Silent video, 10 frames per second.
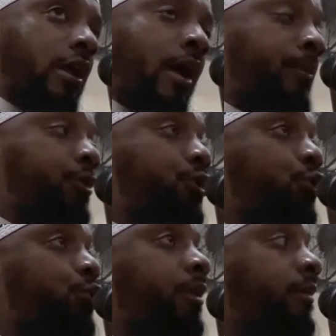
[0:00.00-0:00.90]
I'm
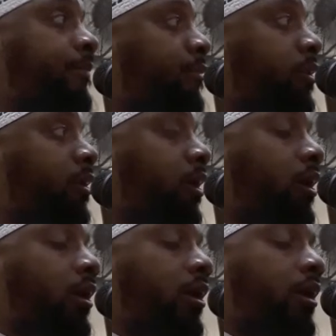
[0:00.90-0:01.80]
assuming,
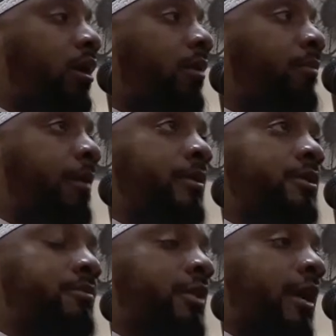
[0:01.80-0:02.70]
maybe
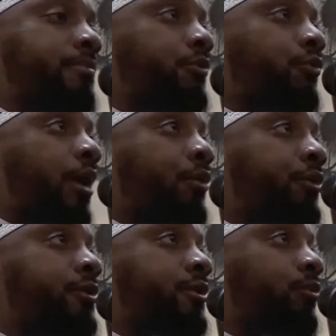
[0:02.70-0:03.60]
some types of routers.